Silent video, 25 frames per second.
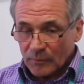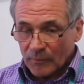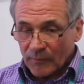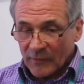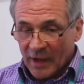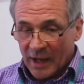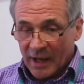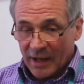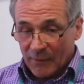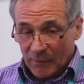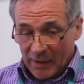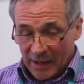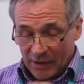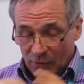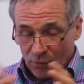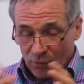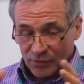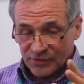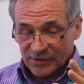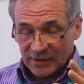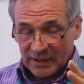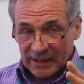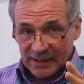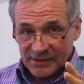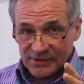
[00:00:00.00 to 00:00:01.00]
and
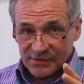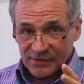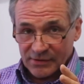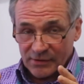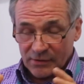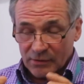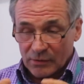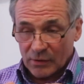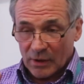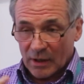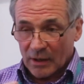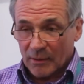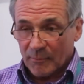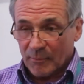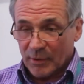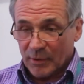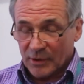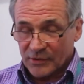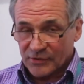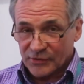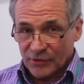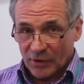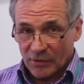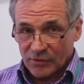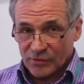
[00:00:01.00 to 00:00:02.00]
also led to
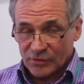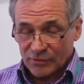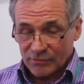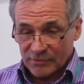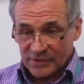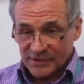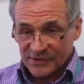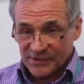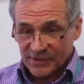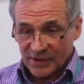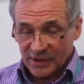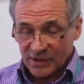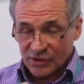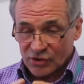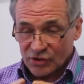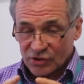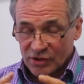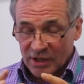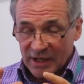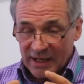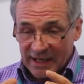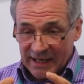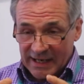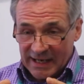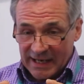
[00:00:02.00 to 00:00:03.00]
postdoctoral research
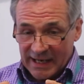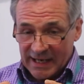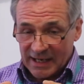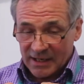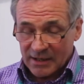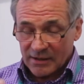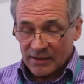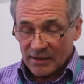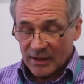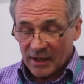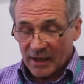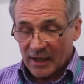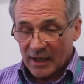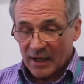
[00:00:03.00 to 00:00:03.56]
in